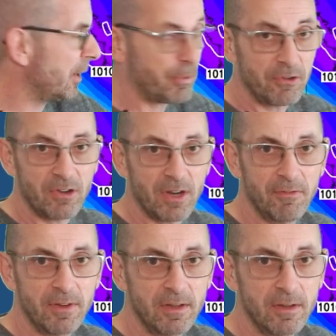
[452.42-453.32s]
pressure
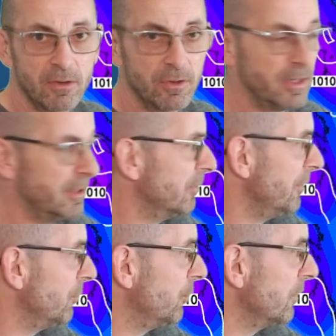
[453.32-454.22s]
having a good deal of
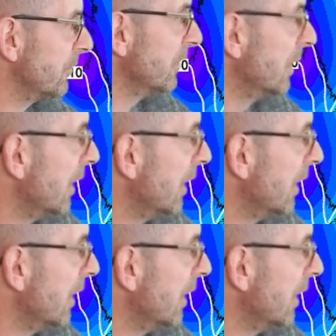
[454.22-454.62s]
influence.